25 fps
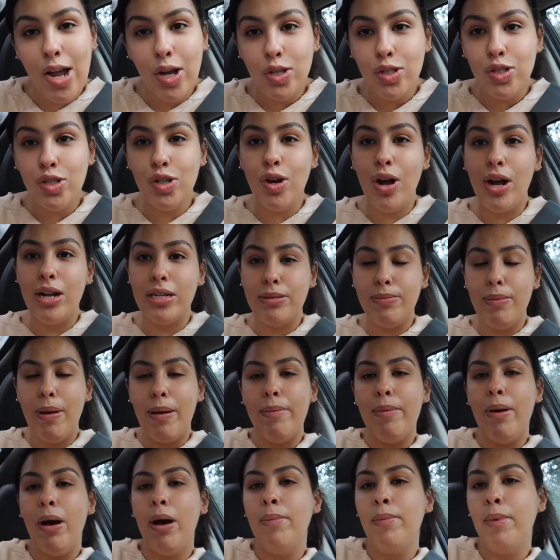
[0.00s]
also got to my
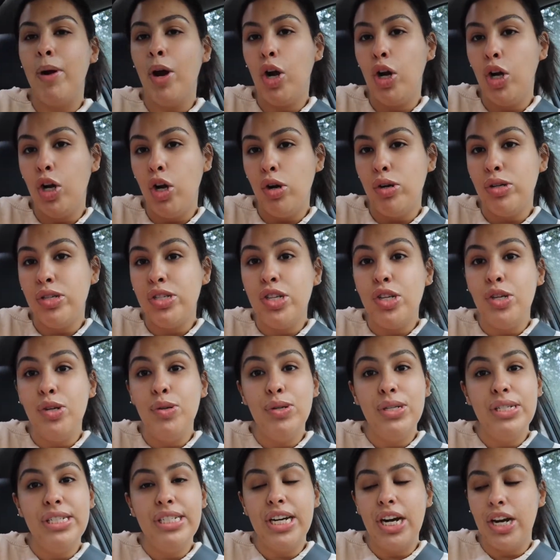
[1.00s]
mom her
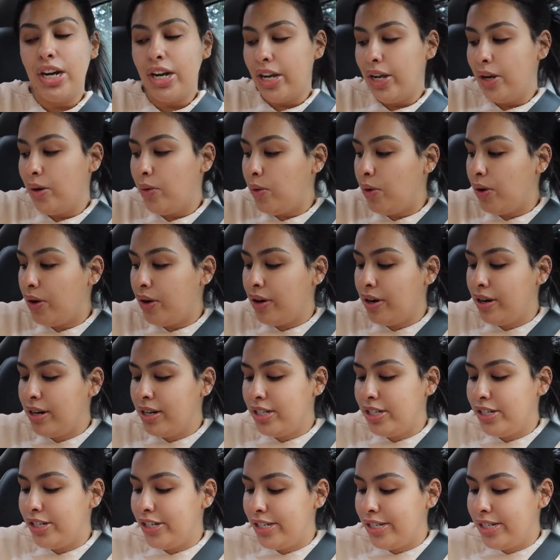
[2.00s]
go-to Dunkin' order
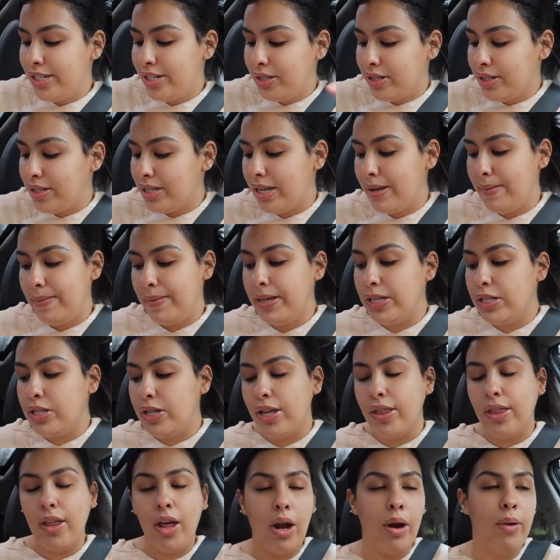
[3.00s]
because she's still sleeping,
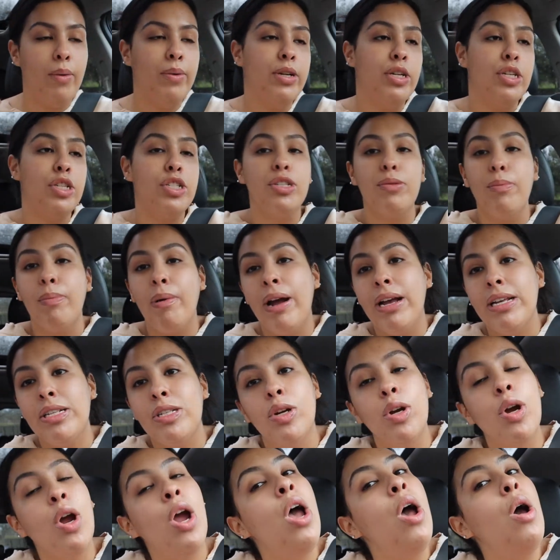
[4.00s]
so I thought I would just surprise
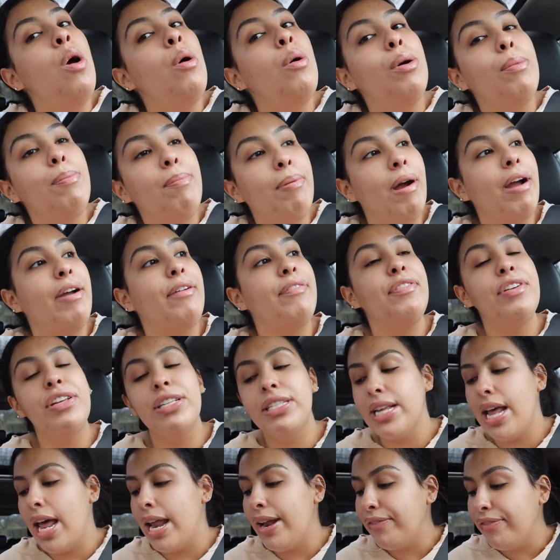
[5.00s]
her with
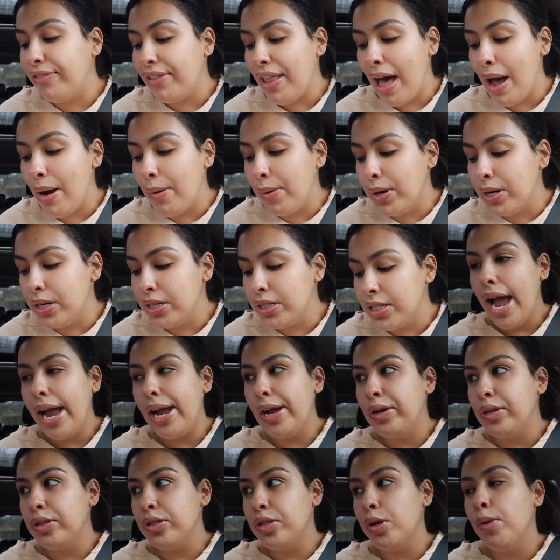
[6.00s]
breakfast and flowers. I
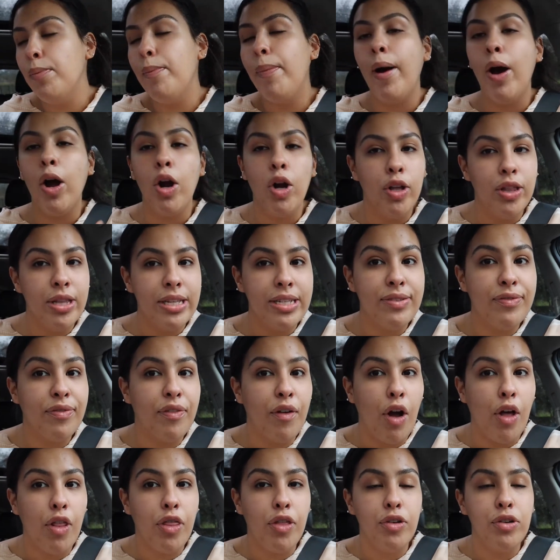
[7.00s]
also bought her this
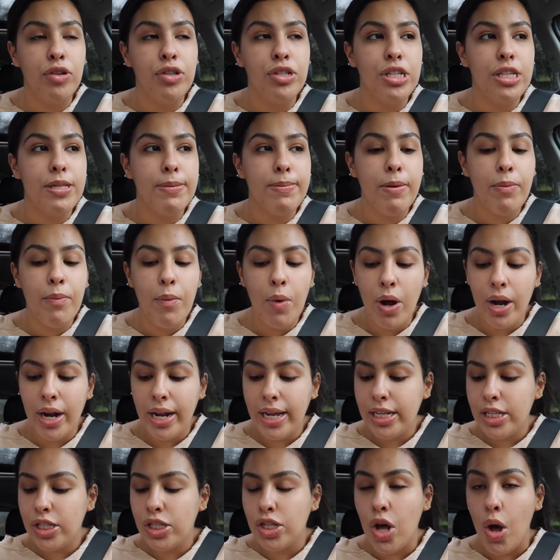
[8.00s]
frother she's been
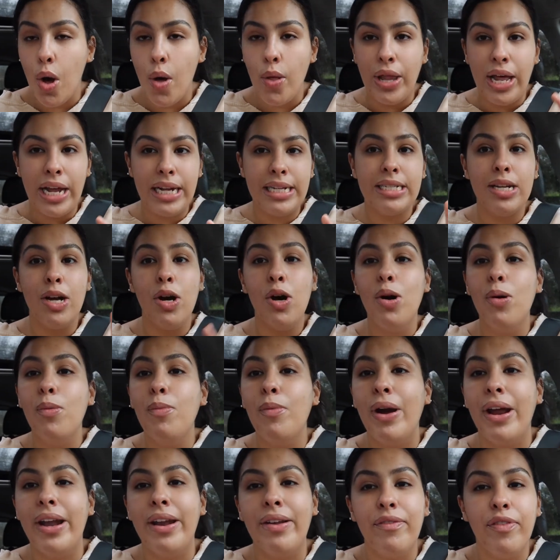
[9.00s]
wanting, so that's at
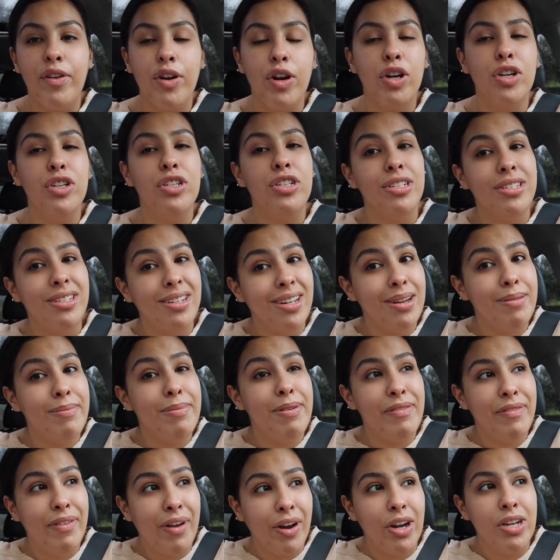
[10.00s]
home waiting for her. She's gonna
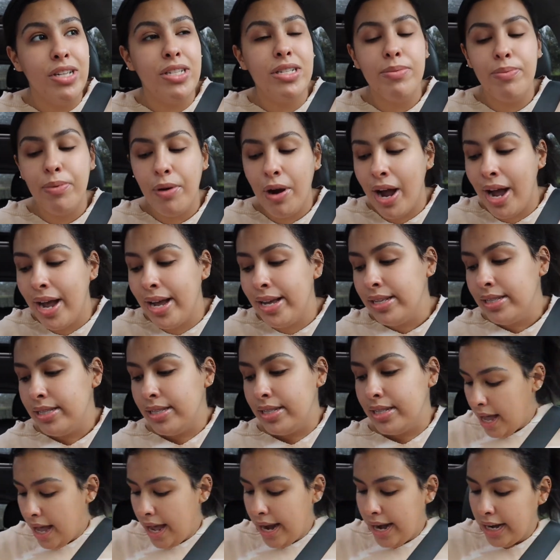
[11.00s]
be very
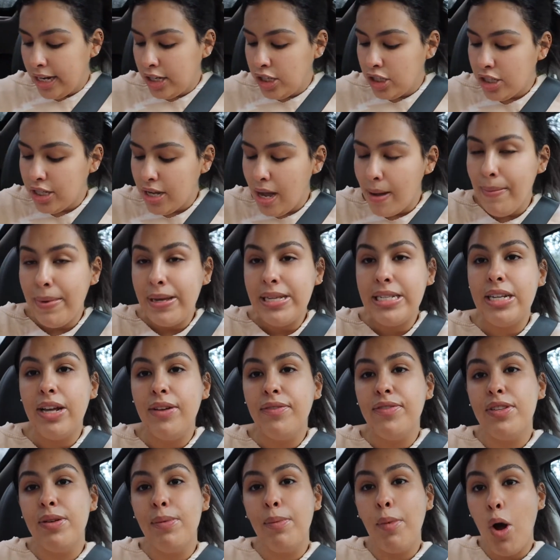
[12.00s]
surprised. And I just got
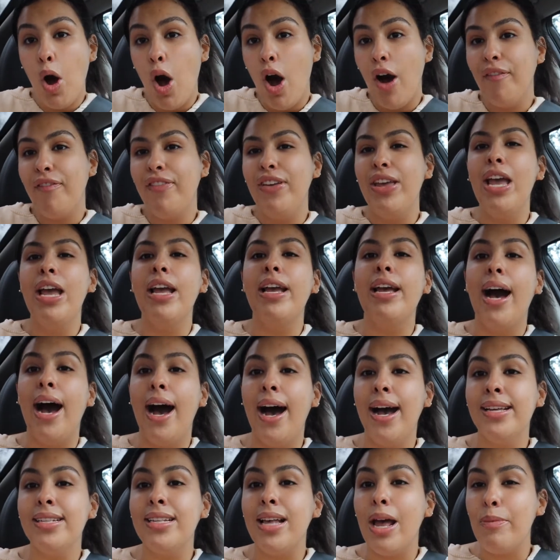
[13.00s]
myself some coffee.
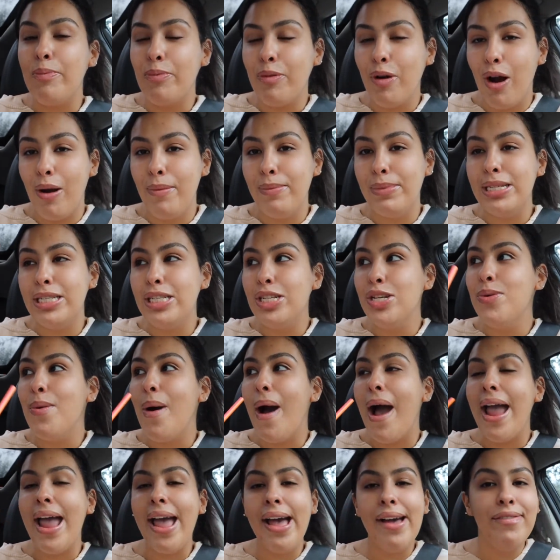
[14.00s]
Guys, I promise you,
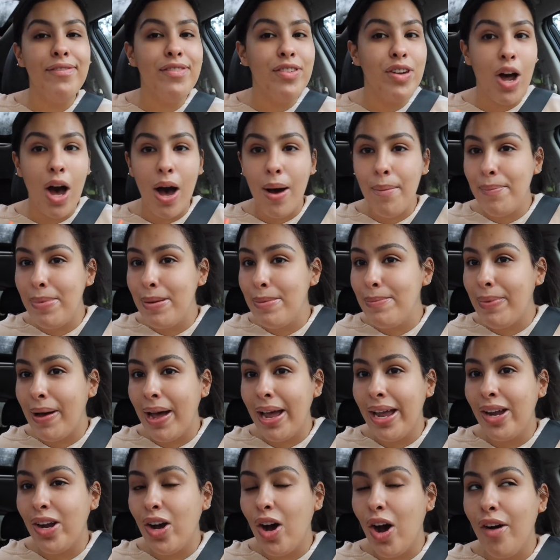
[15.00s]
I have not been
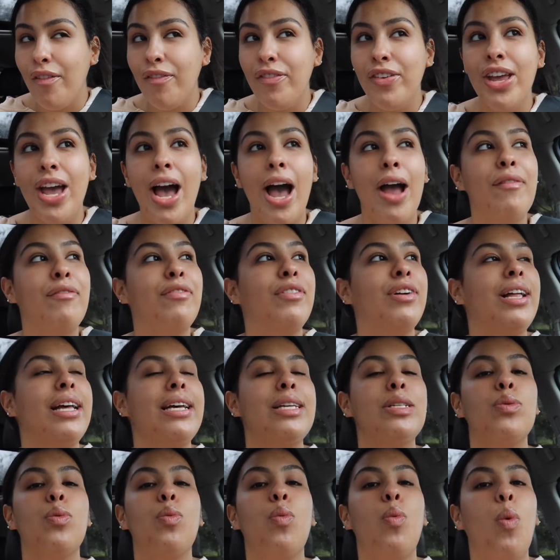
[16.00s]
buying coffee. I've
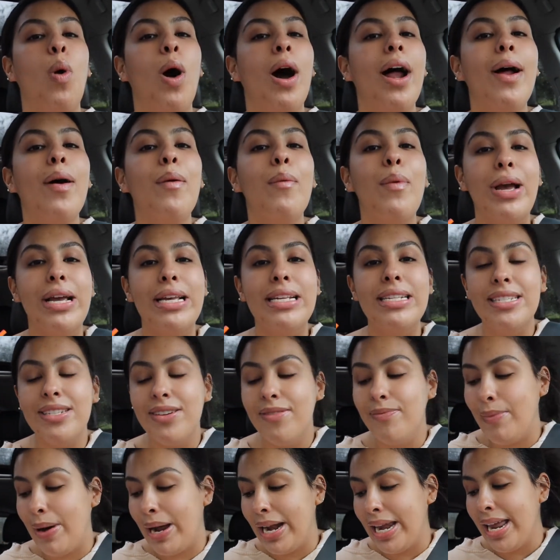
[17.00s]
realized what a waste
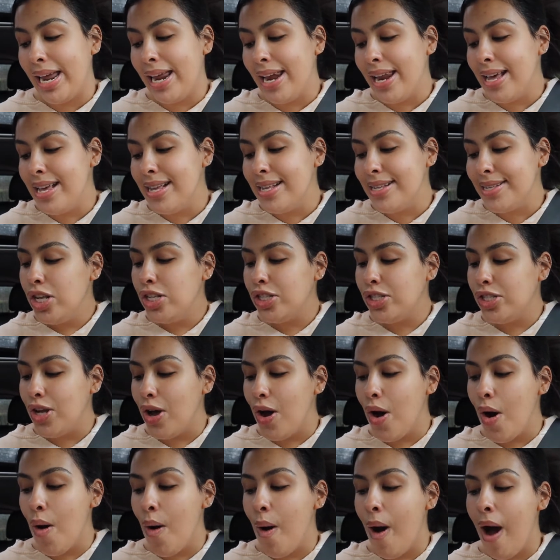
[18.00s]
of money it is. So
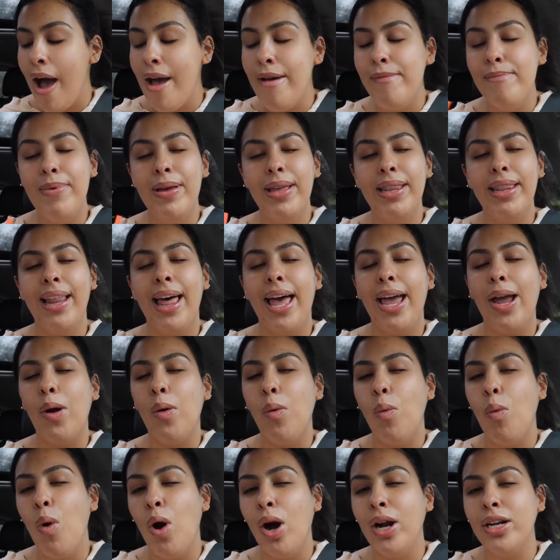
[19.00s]
I've been like
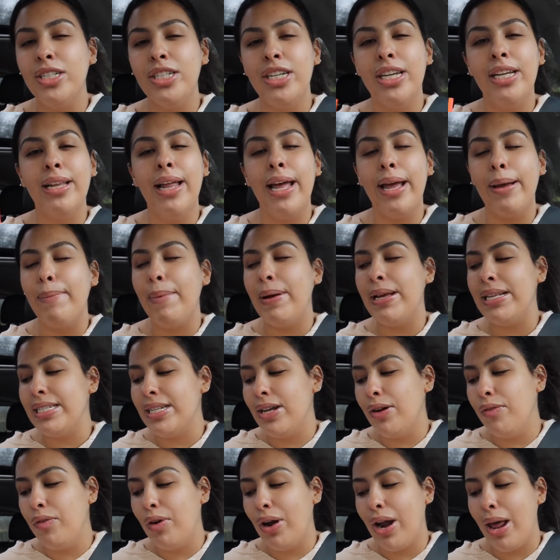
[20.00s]
watching like
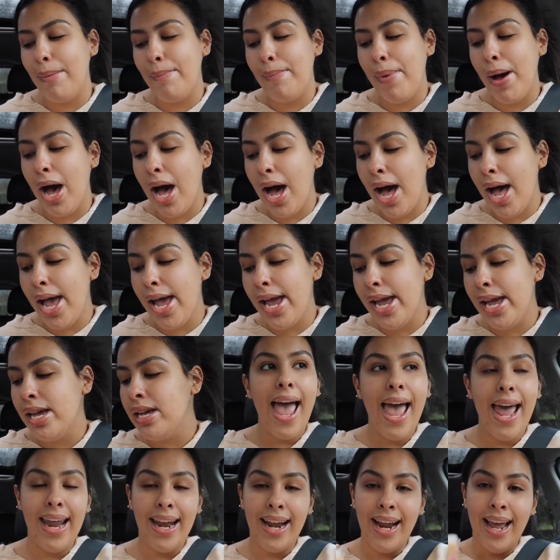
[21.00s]
myself what I buy,
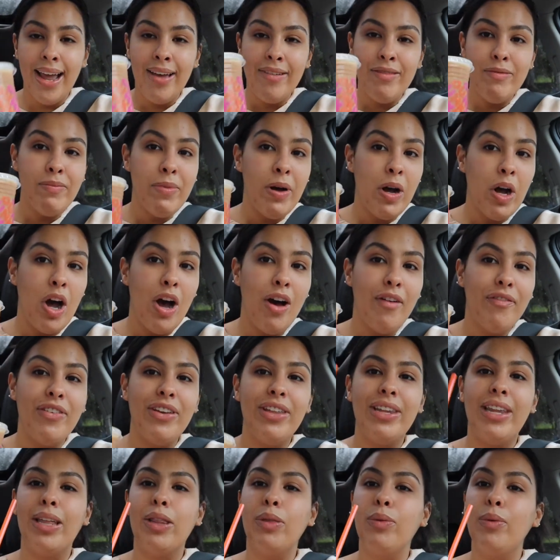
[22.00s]
and I haven't bought coffee
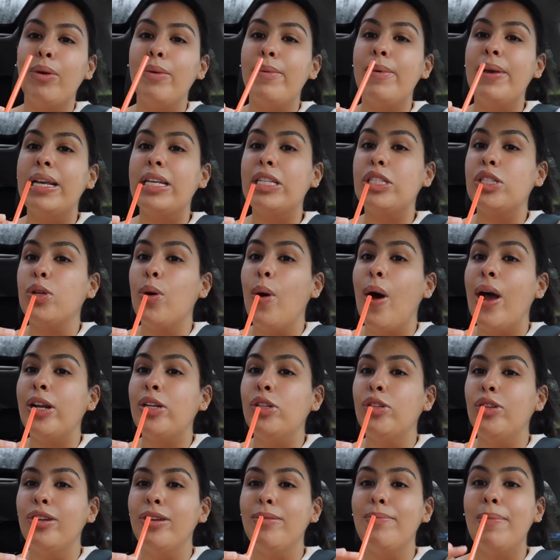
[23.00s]
in like 3 weeks, so I
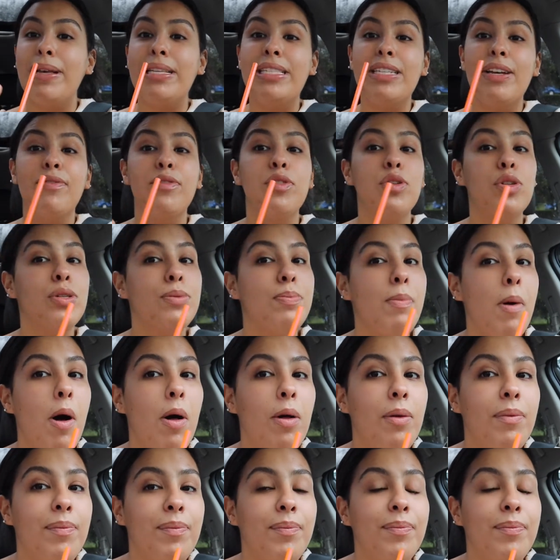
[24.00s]
treated myself to a small